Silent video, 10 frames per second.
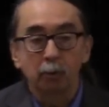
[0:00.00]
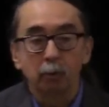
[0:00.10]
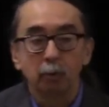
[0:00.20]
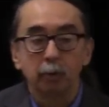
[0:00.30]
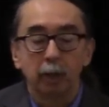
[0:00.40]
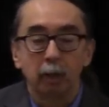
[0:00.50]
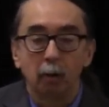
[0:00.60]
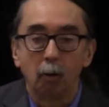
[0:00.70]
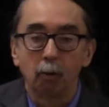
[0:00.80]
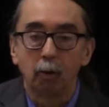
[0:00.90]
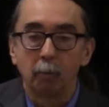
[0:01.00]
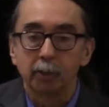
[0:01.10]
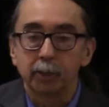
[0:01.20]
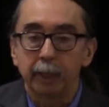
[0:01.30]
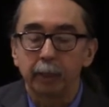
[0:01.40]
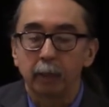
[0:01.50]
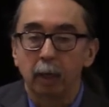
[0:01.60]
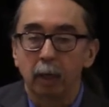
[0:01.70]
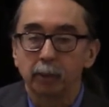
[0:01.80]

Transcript: to the Oklahoma State